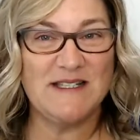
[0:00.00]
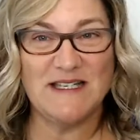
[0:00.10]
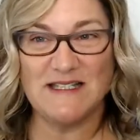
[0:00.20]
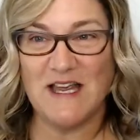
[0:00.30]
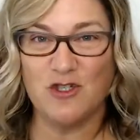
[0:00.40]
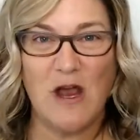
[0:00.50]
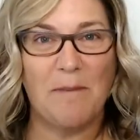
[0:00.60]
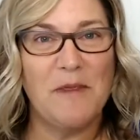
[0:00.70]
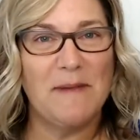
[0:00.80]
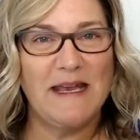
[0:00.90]
prices and
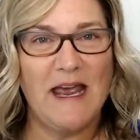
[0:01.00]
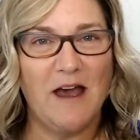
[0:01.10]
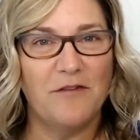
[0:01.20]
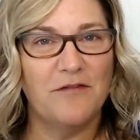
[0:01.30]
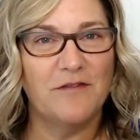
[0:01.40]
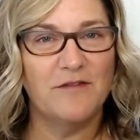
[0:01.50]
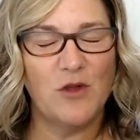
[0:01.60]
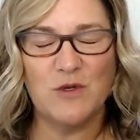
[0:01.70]
chopped them in half.